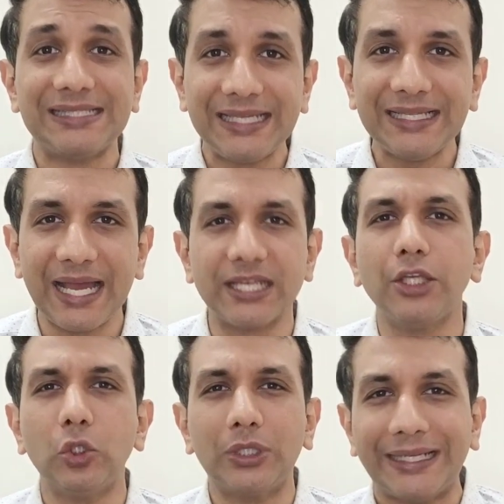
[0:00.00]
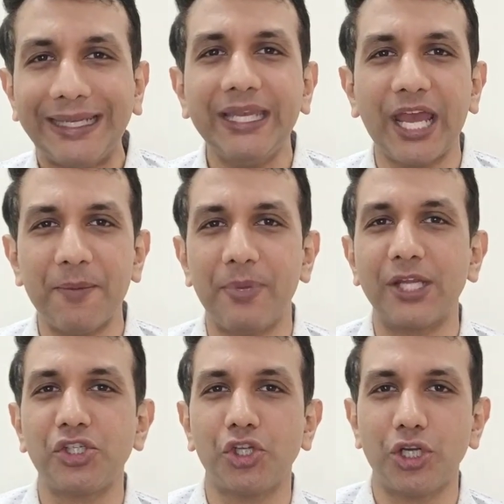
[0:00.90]
see that you clean and
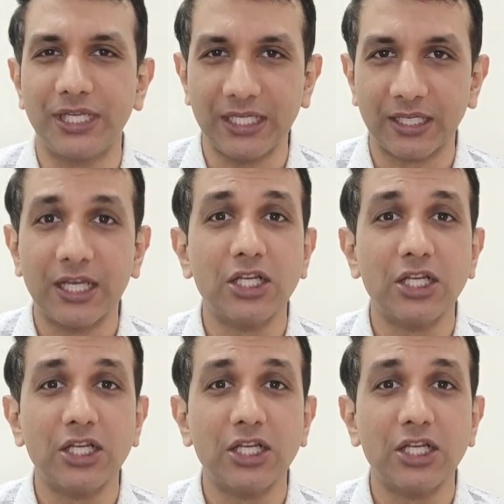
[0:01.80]
brush your teeth